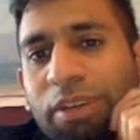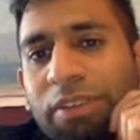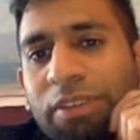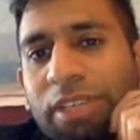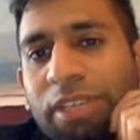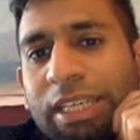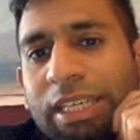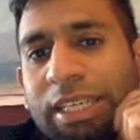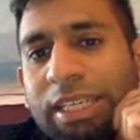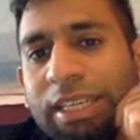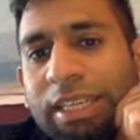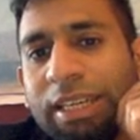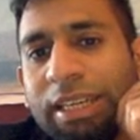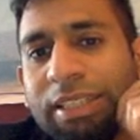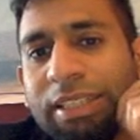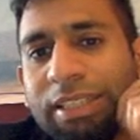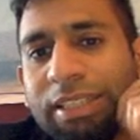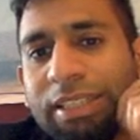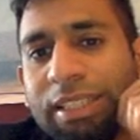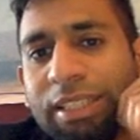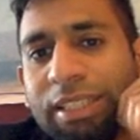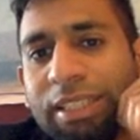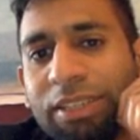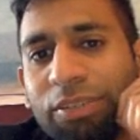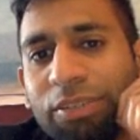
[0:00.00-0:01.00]
king e8, and
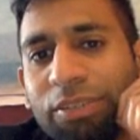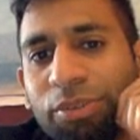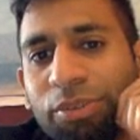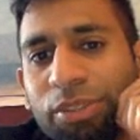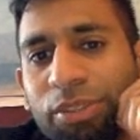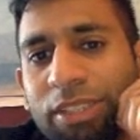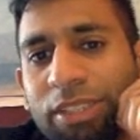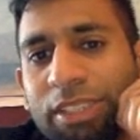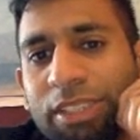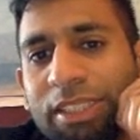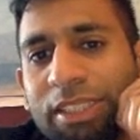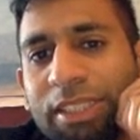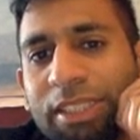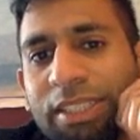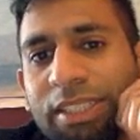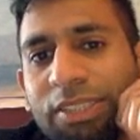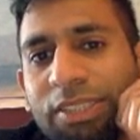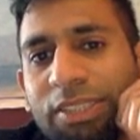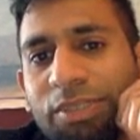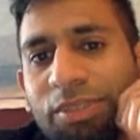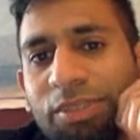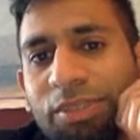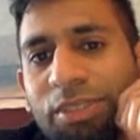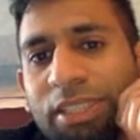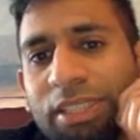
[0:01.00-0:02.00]
then rook d6,
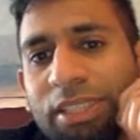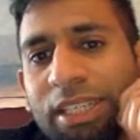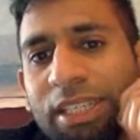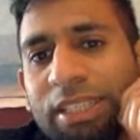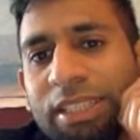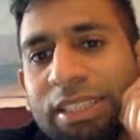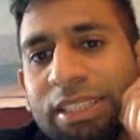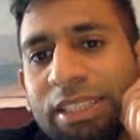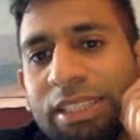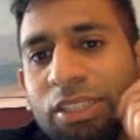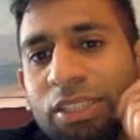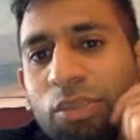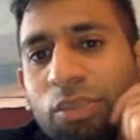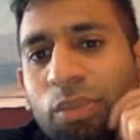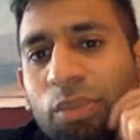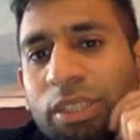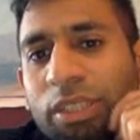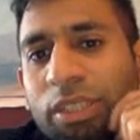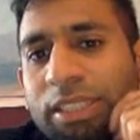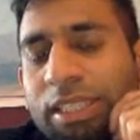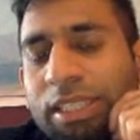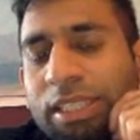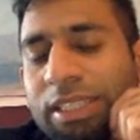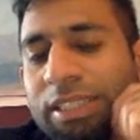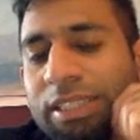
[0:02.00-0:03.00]
rook takes, and queen
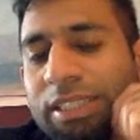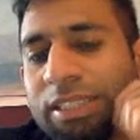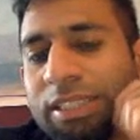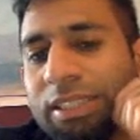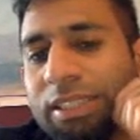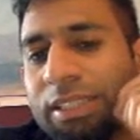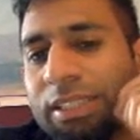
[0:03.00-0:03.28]
takes